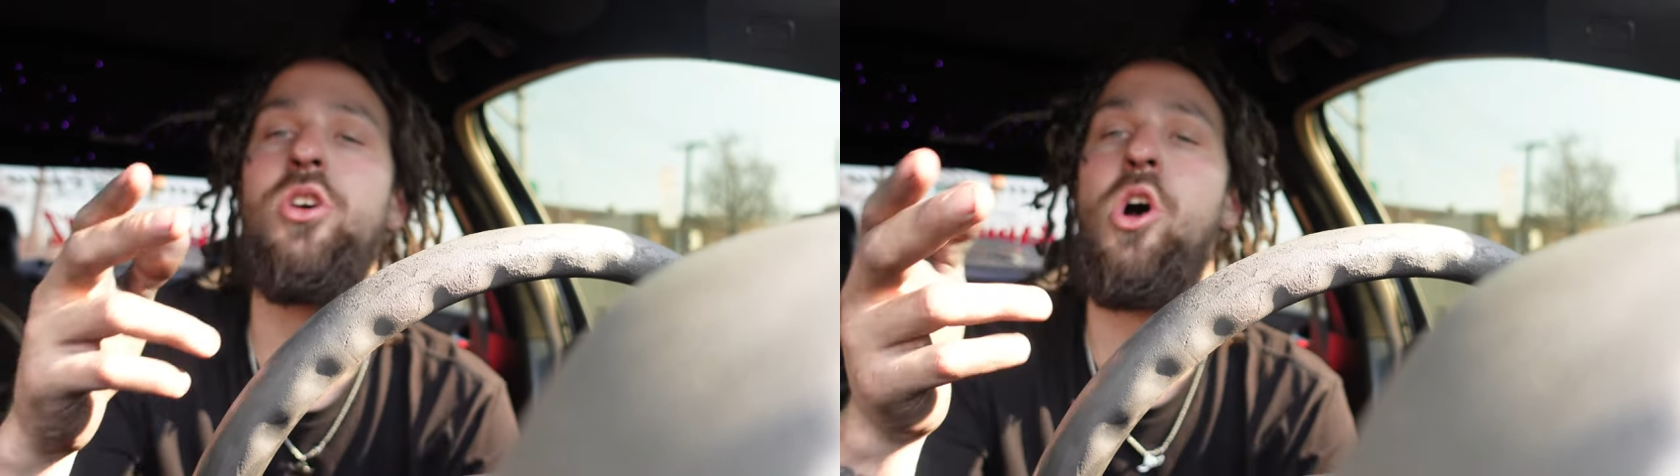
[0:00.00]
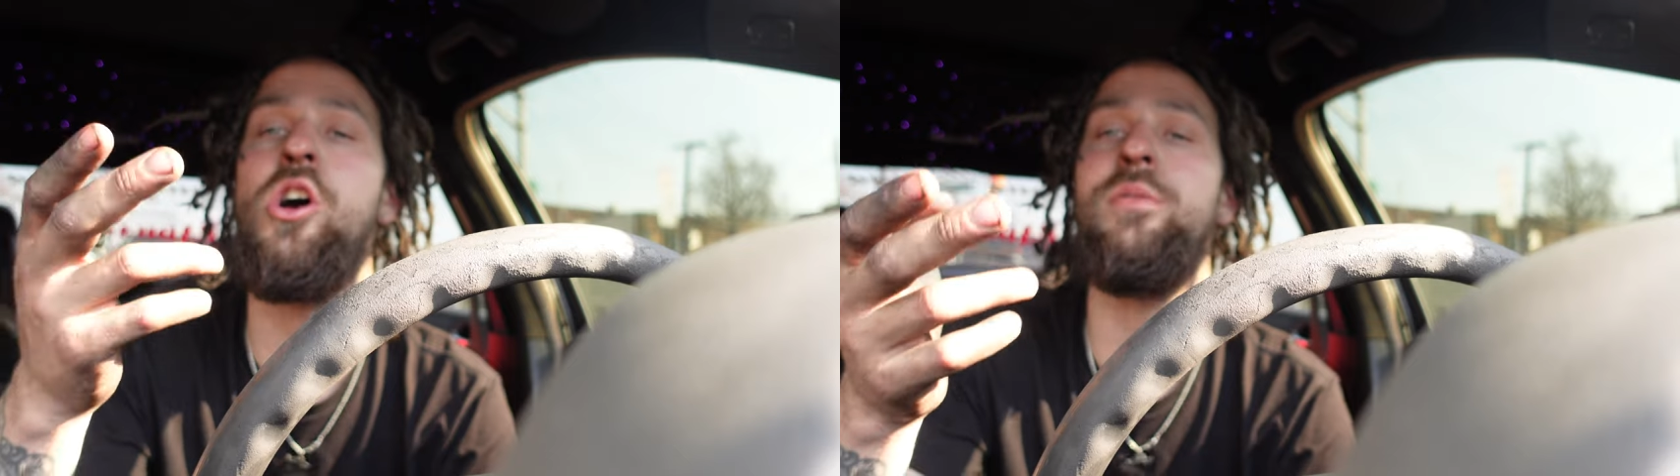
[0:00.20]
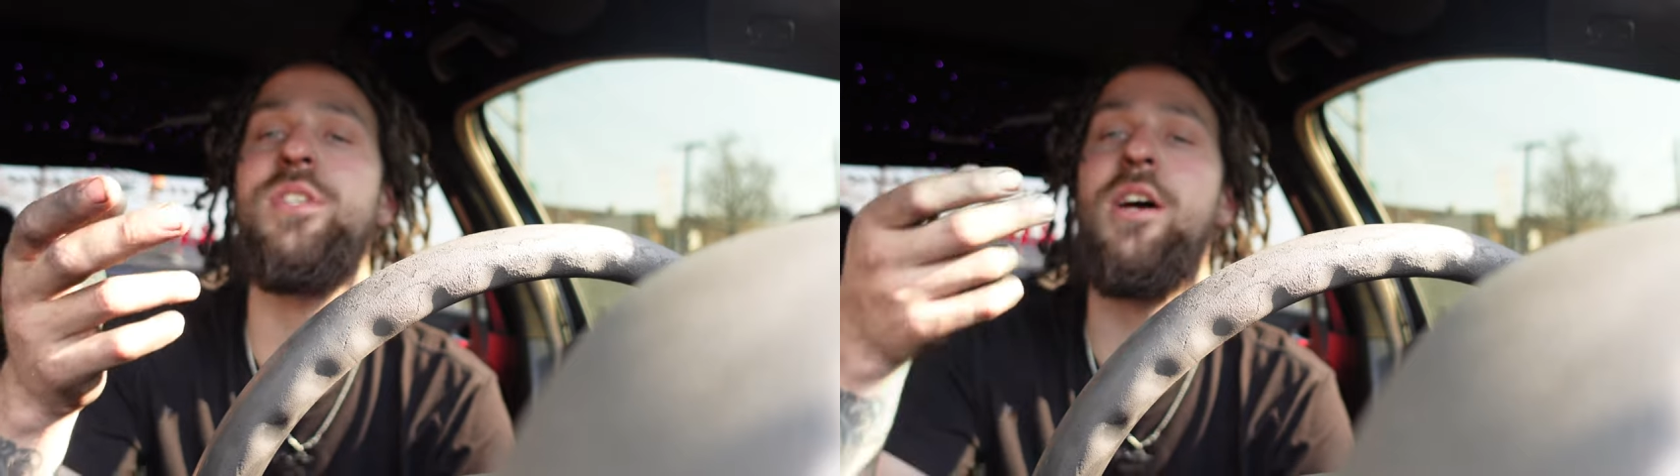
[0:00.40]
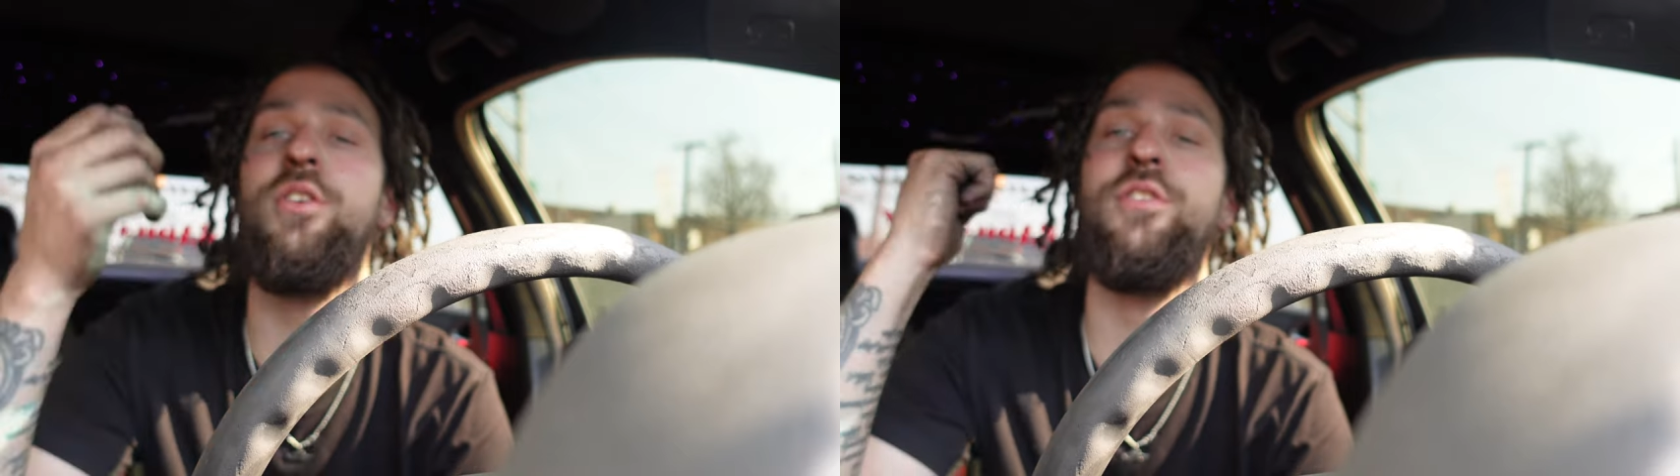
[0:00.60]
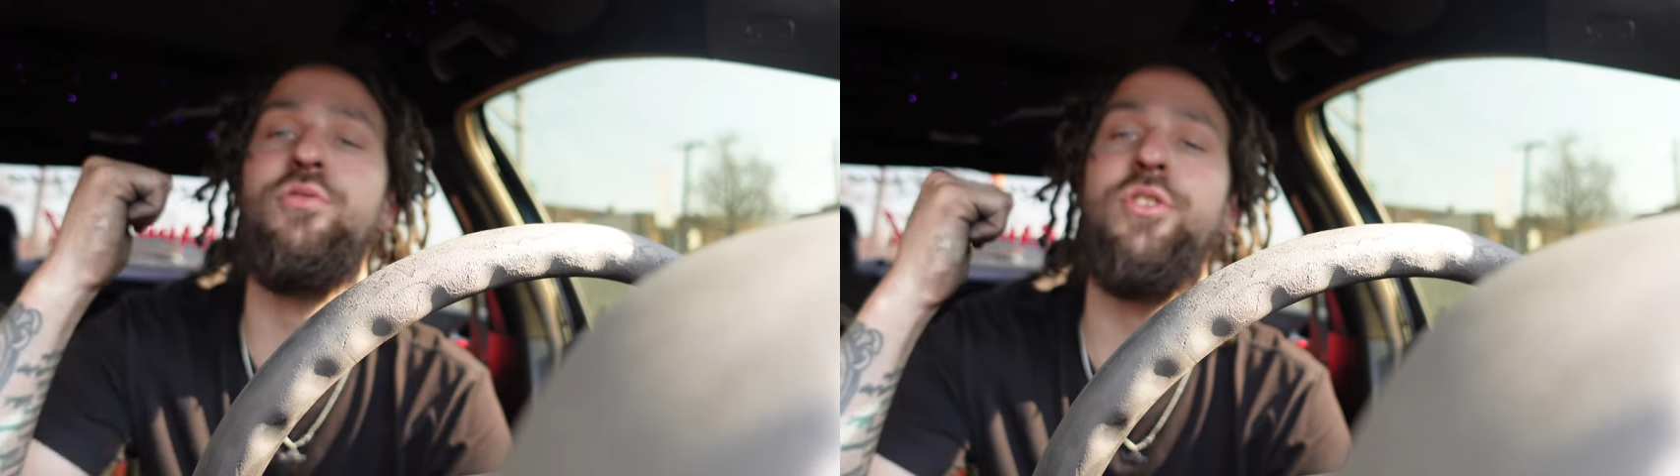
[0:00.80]
the arms
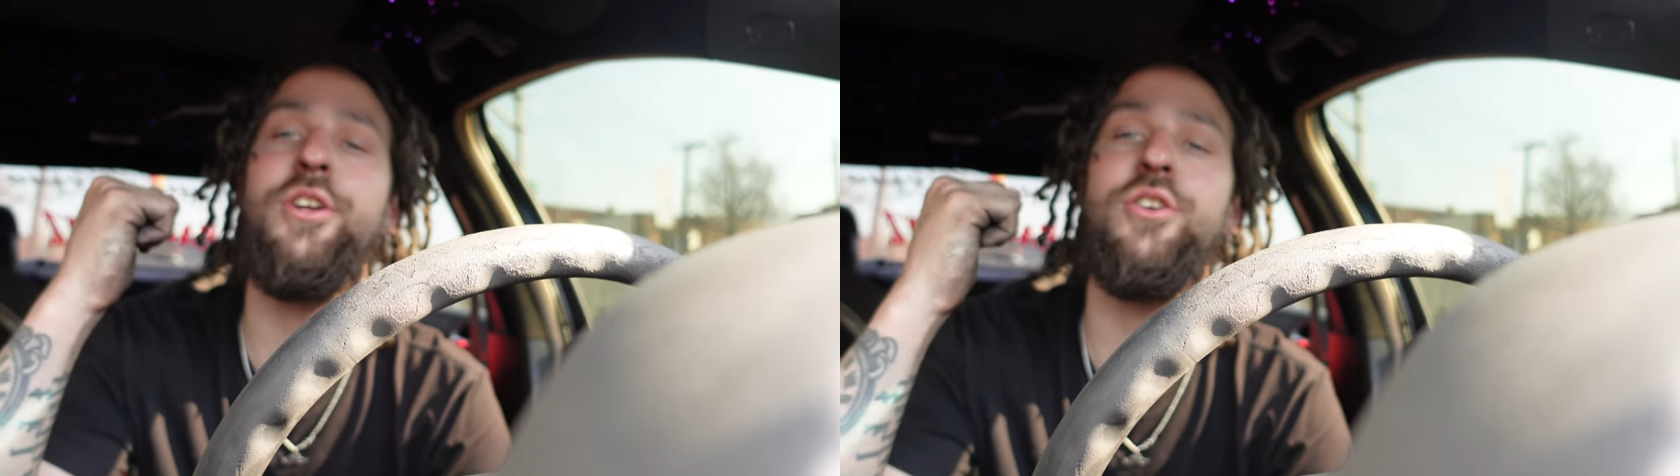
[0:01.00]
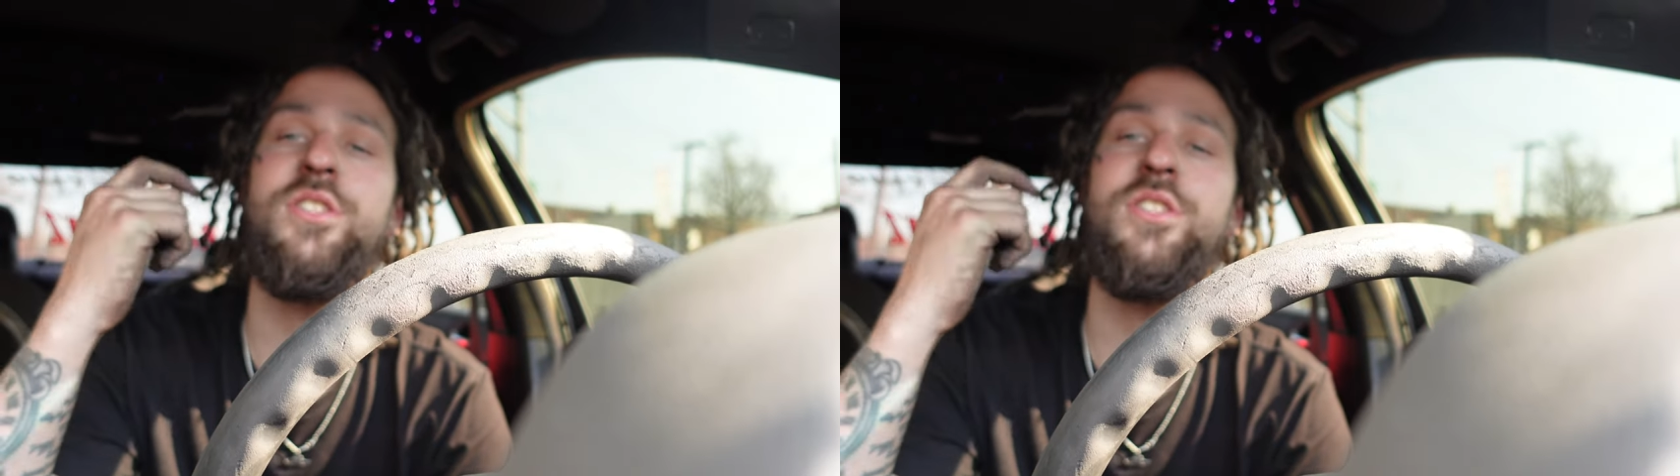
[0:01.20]
out of the rear